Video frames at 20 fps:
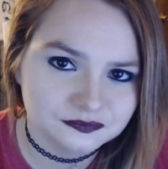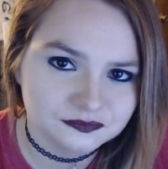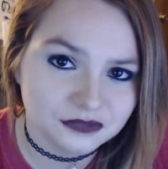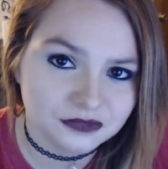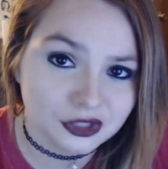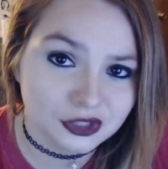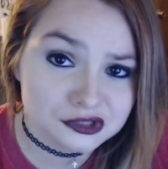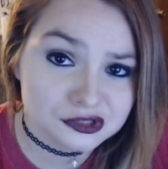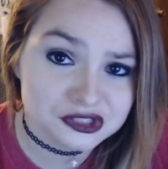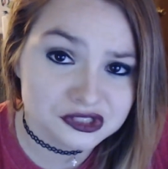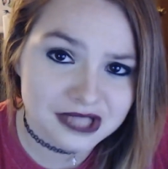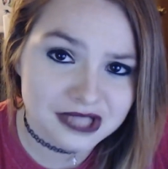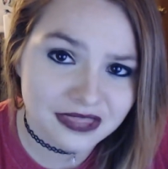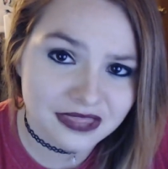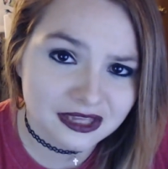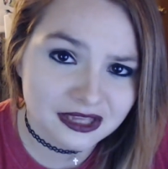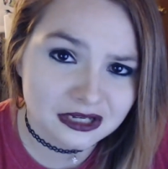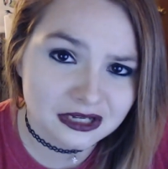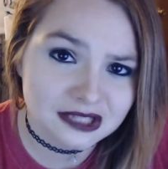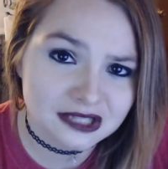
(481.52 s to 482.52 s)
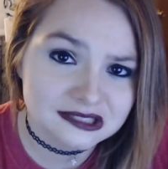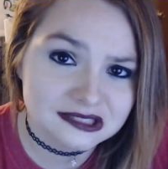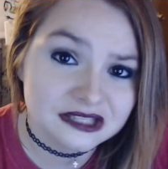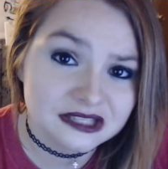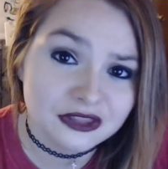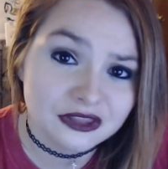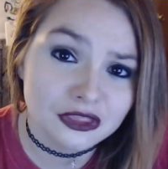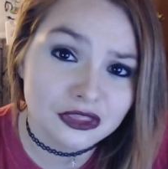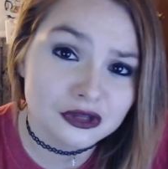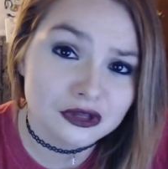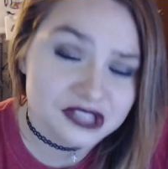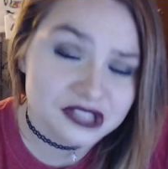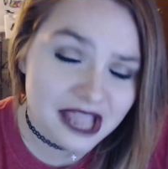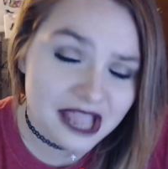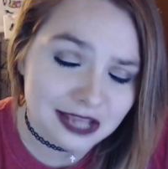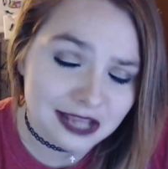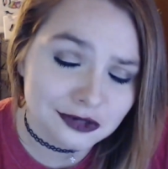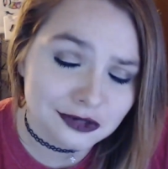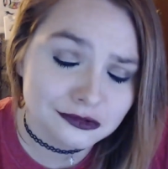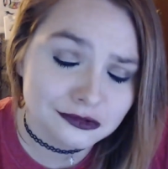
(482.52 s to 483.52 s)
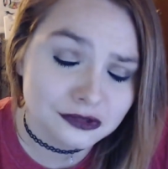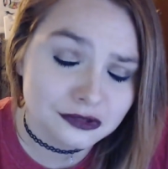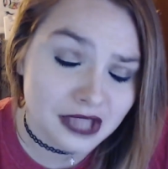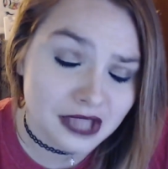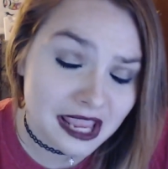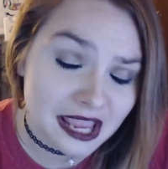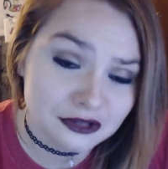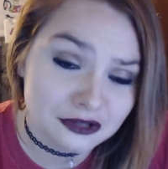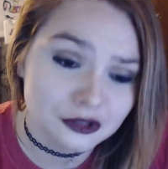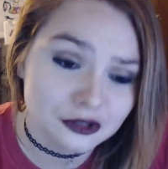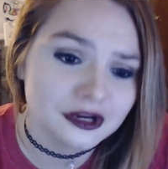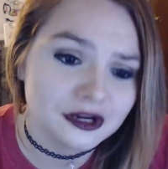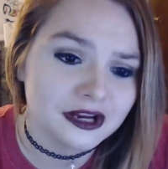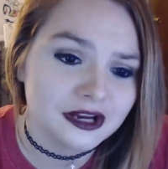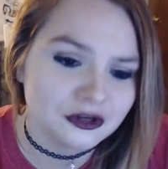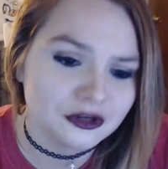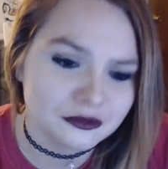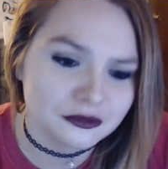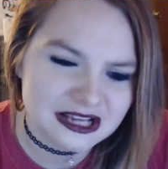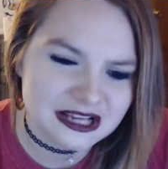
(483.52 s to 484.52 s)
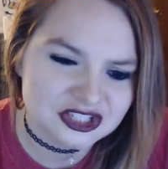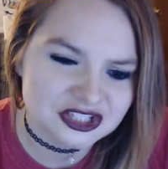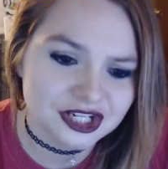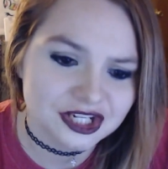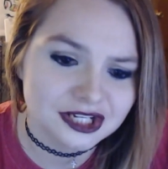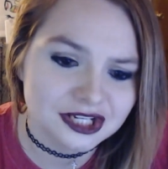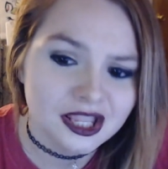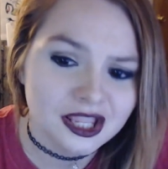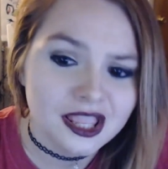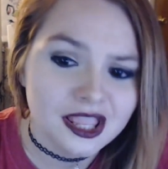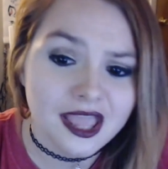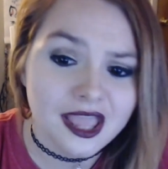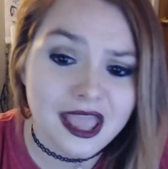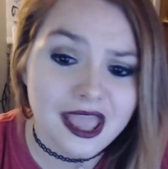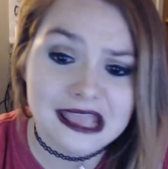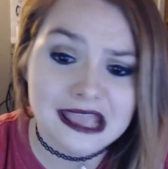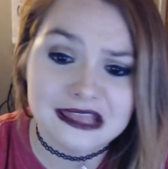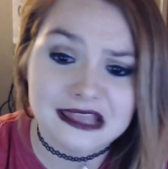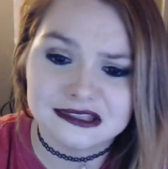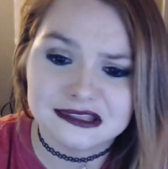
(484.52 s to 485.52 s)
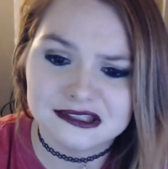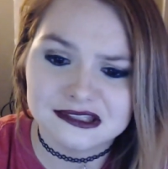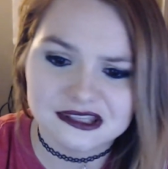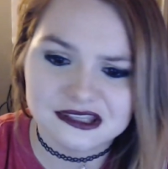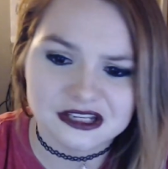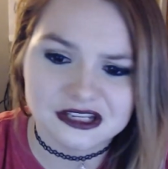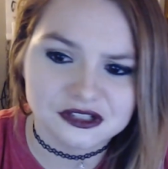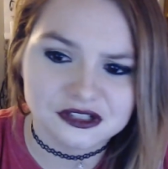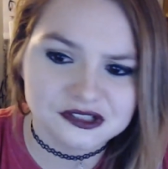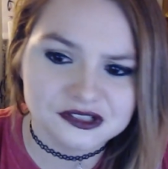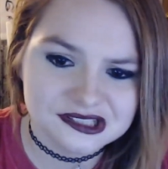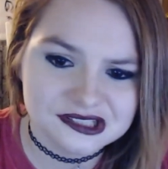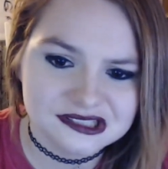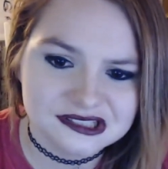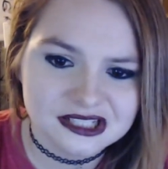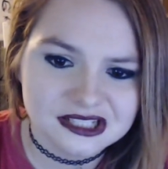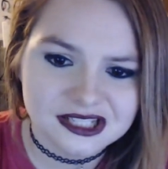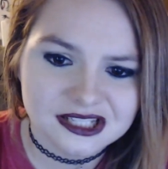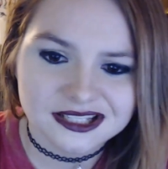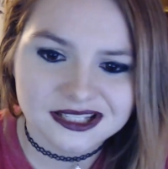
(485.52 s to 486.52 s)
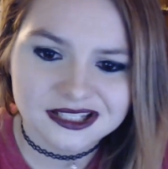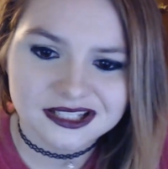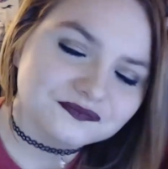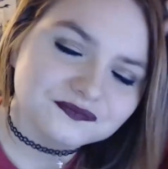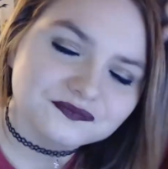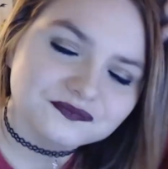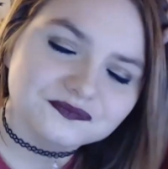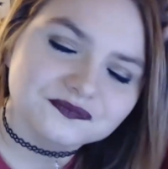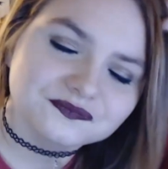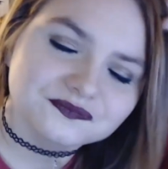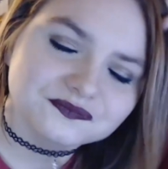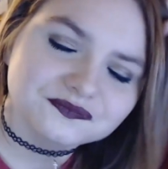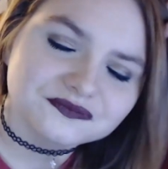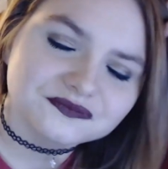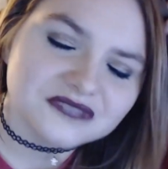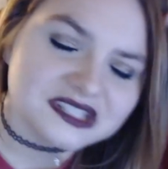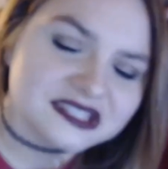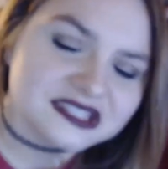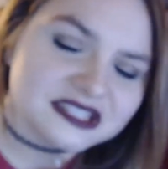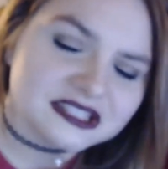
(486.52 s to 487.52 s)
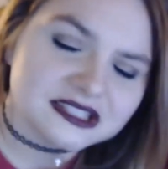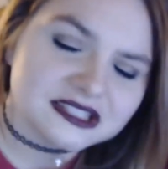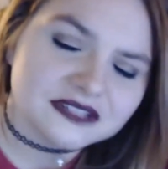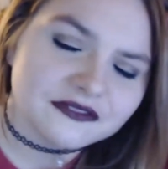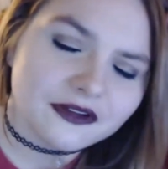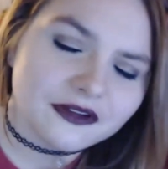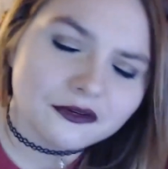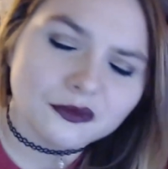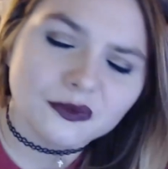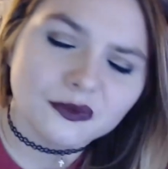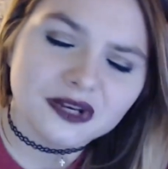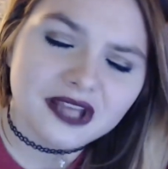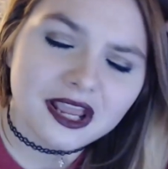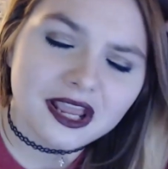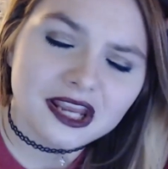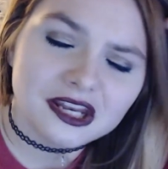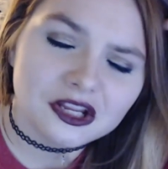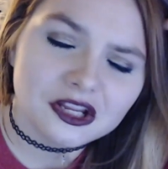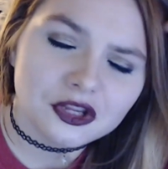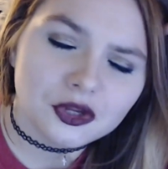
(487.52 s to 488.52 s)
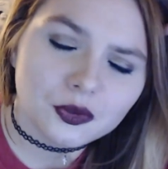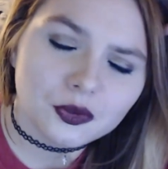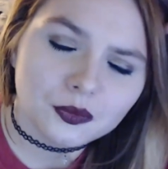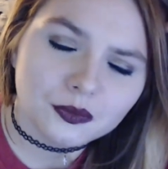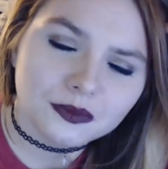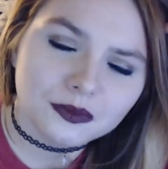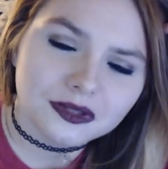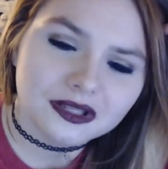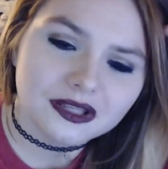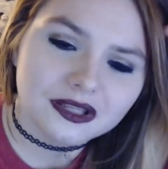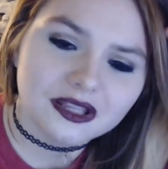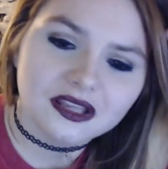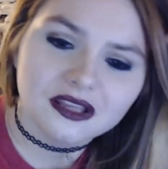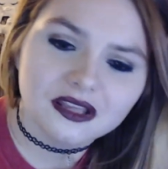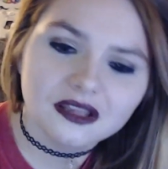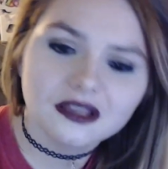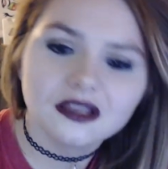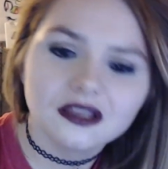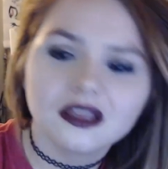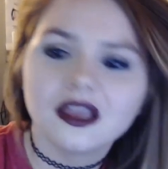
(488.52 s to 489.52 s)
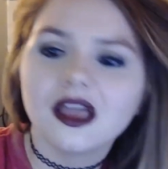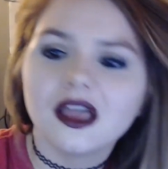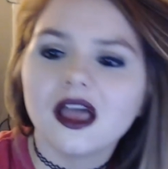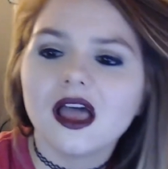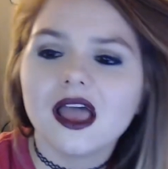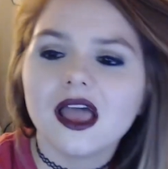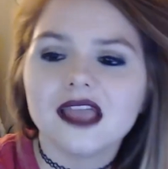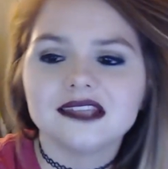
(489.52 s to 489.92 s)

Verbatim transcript: there's nothingness and there's ang anger and aggression and there's the sense of everyone hating you.